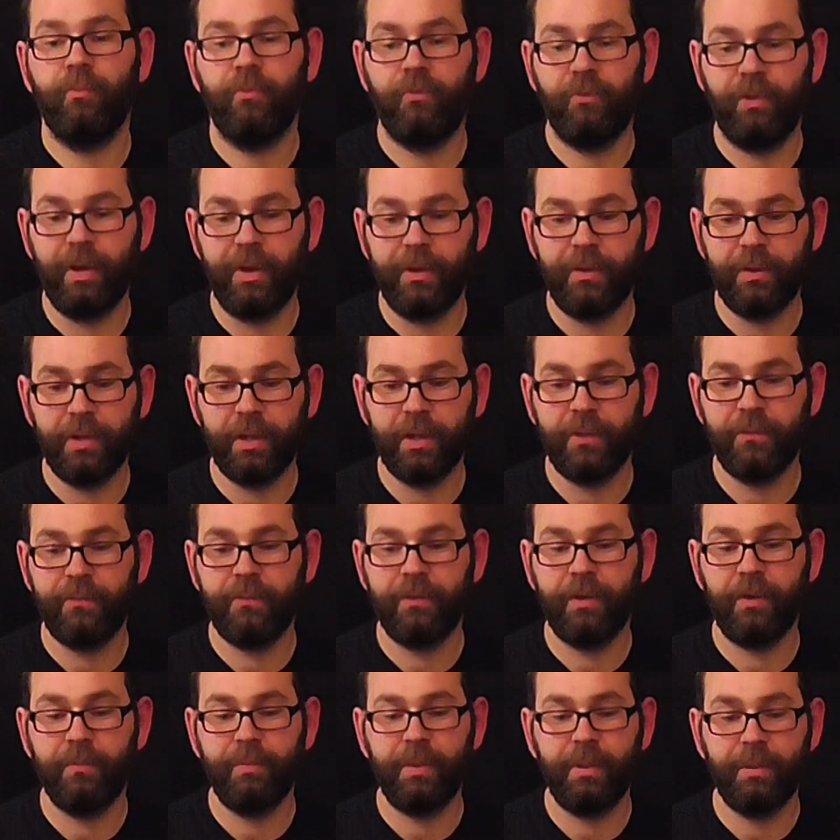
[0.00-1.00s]
Fair enough.
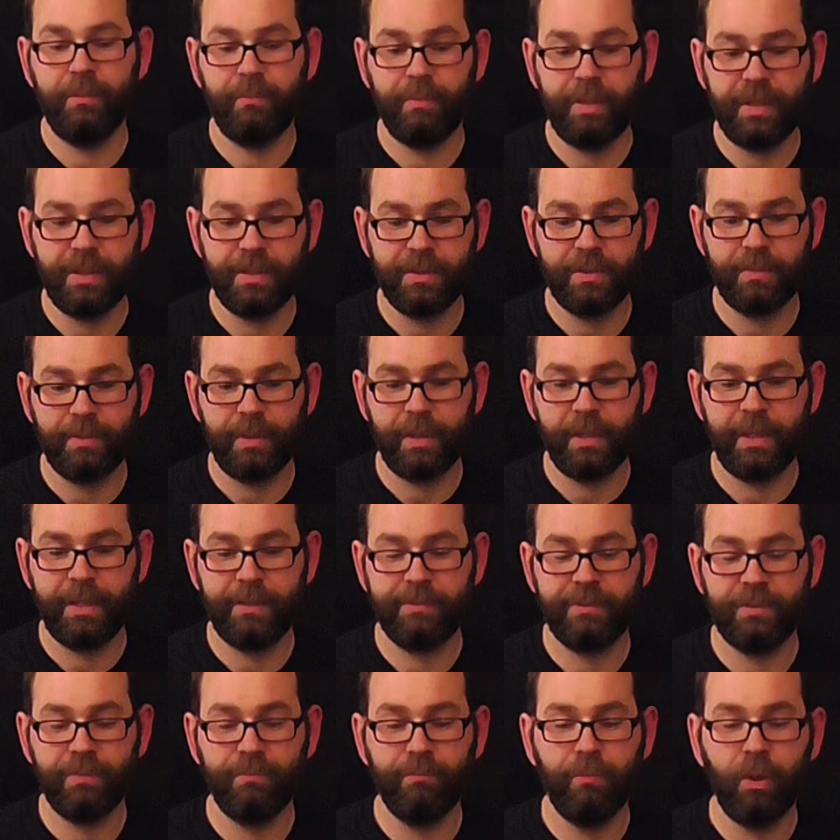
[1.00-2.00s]
I've been meaning to play
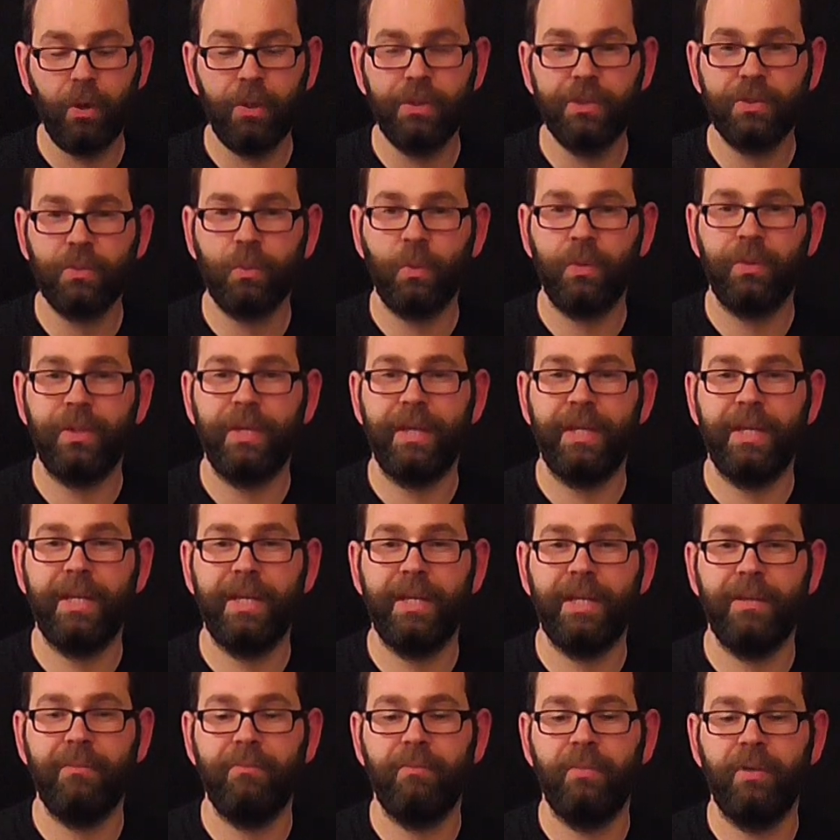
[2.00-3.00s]
him. So -1 to hit
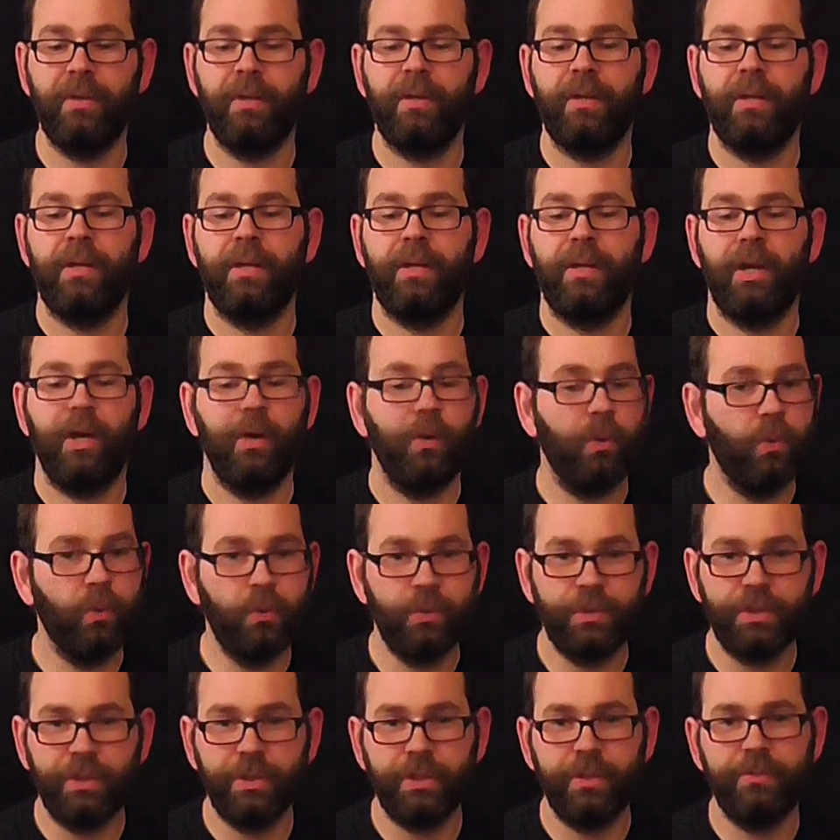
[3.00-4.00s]
him at
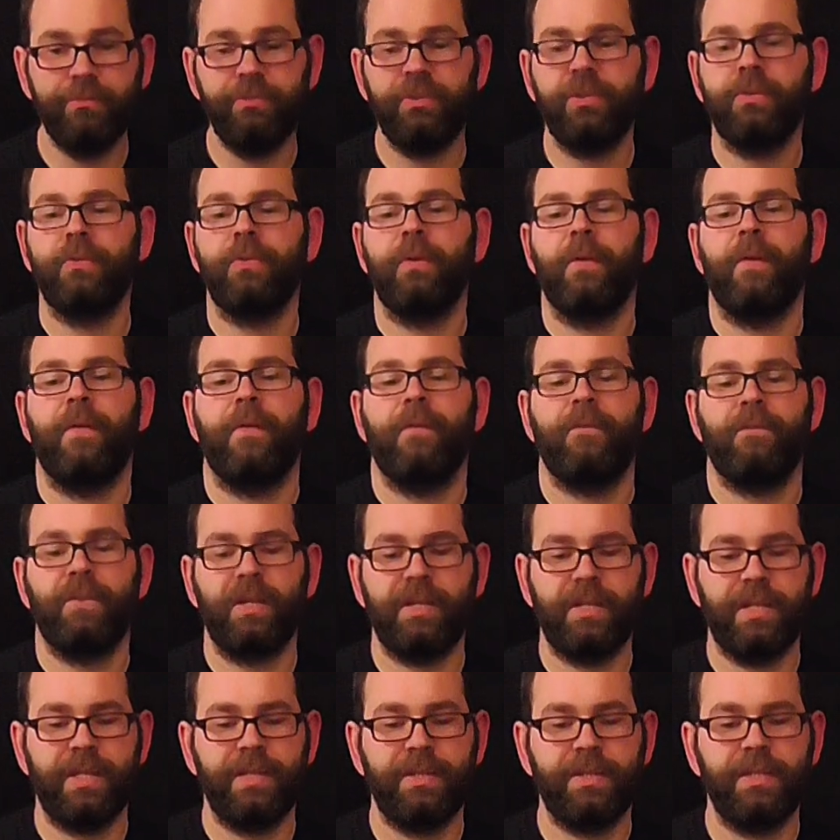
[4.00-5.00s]
all times.
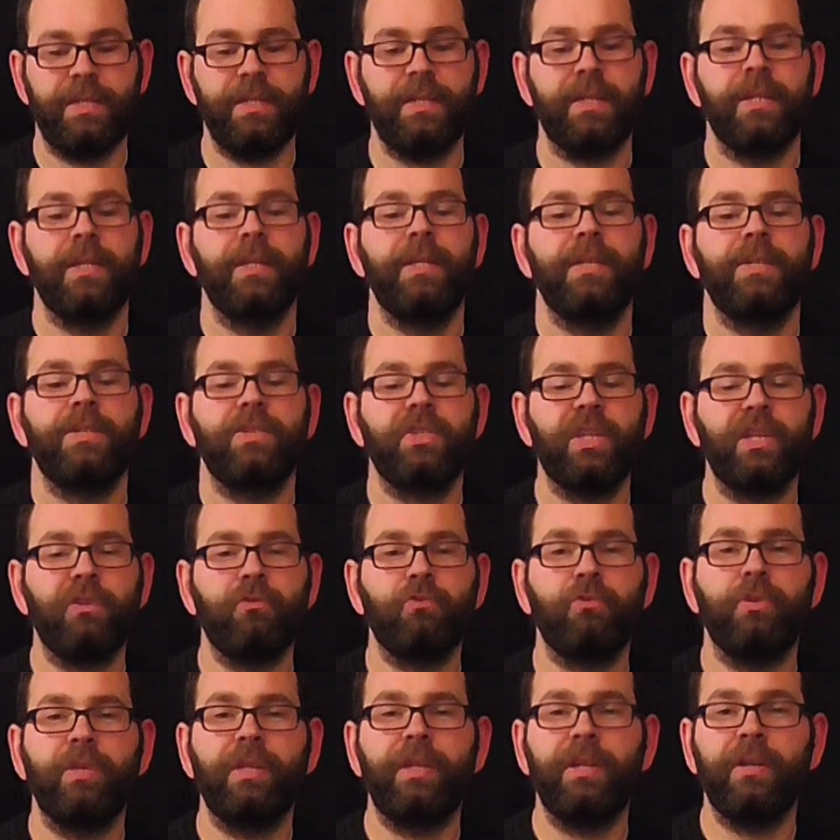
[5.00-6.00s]
Fantastic.
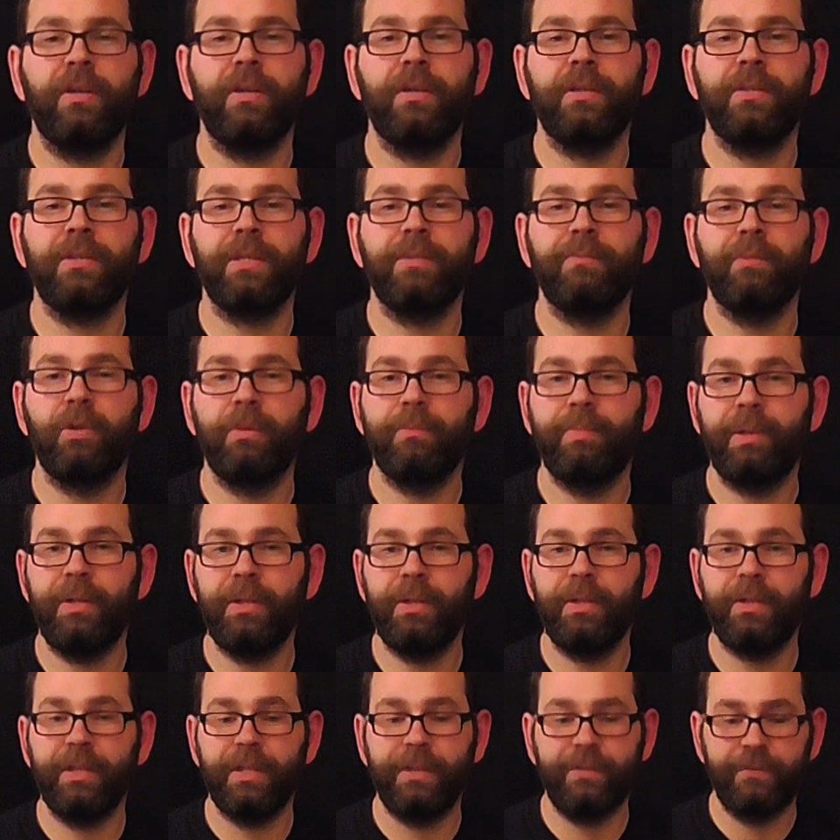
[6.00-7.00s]
Sanguinary Guard, in my
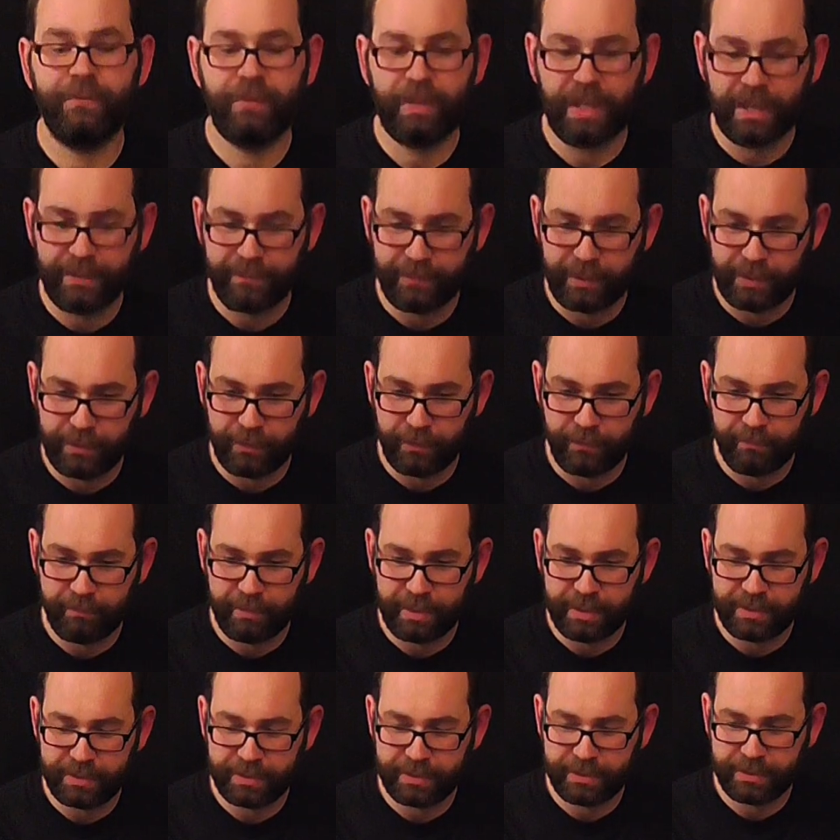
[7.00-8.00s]
opinion, have definitely gotten
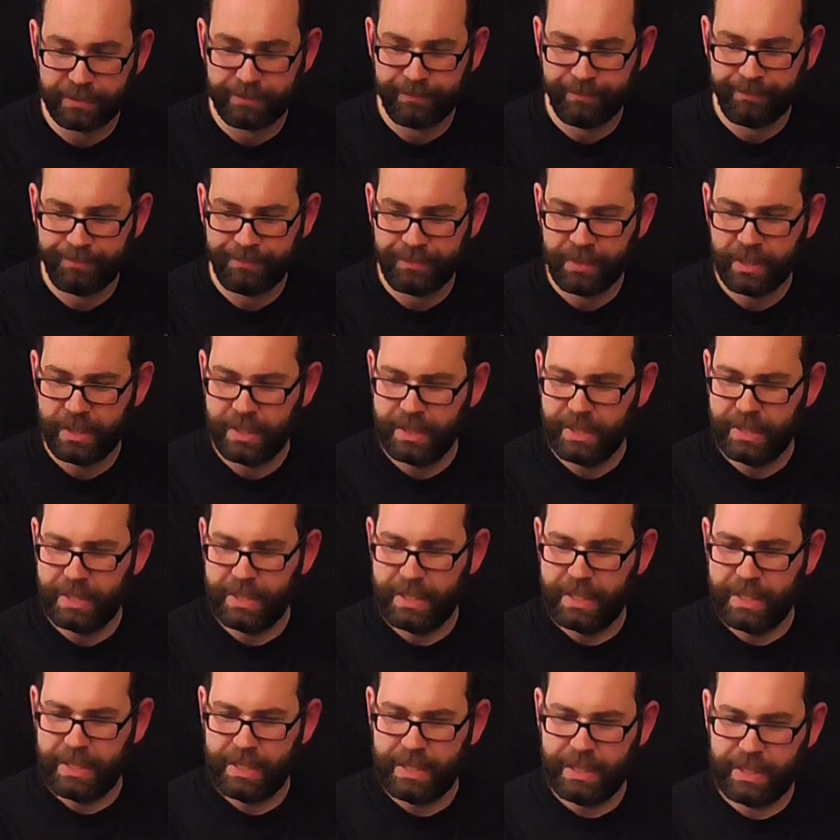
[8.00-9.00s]
better.
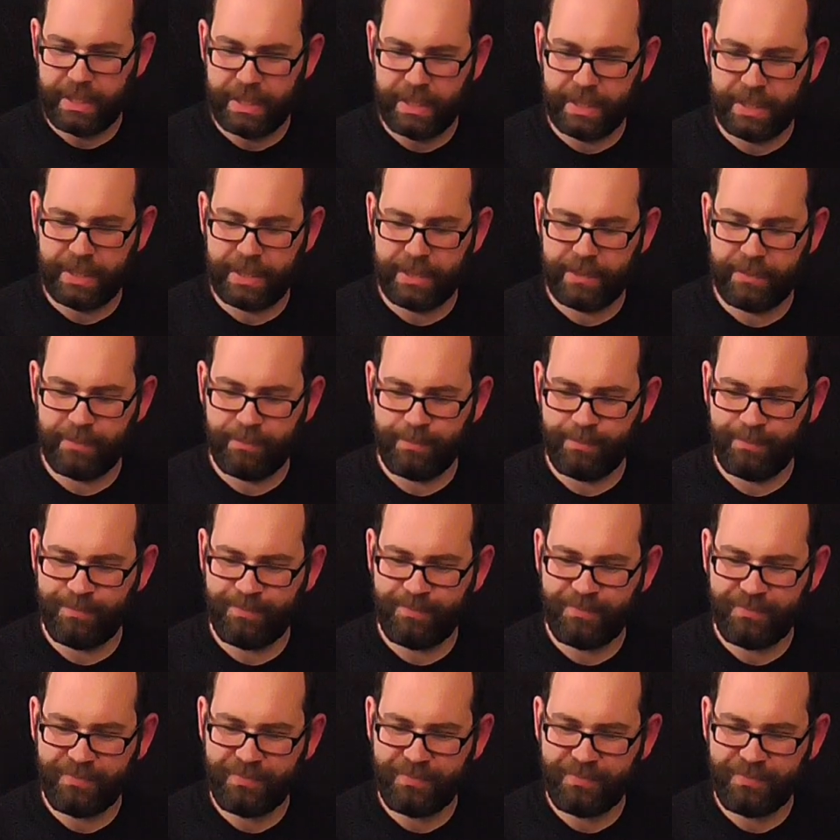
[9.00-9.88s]
I